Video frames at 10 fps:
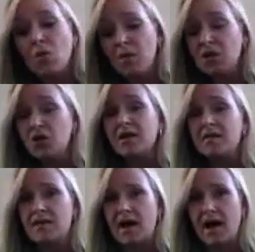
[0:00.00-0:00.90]
when we look
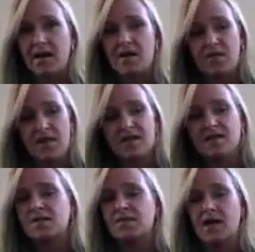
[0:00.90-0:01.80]
at that, this
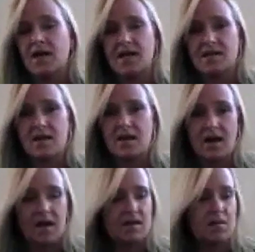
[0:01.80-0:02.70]
device
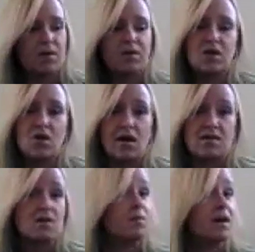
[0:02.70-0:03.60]
typically
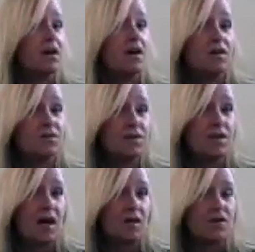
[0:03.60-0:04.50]
costs about
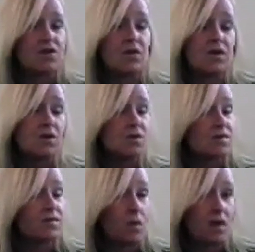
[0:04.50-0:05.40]
$100, and you can use
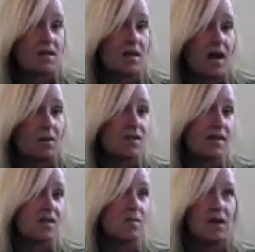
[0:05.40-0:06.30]
it 40 times.
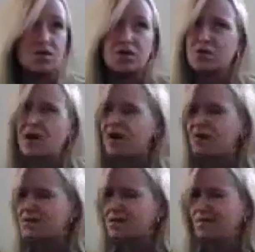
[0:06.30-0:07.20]
That's about
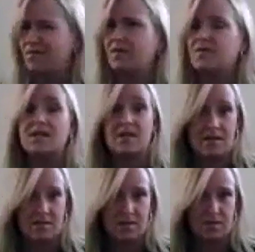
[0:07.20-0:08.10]

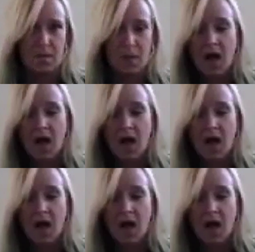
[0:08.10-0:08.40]
$2.50.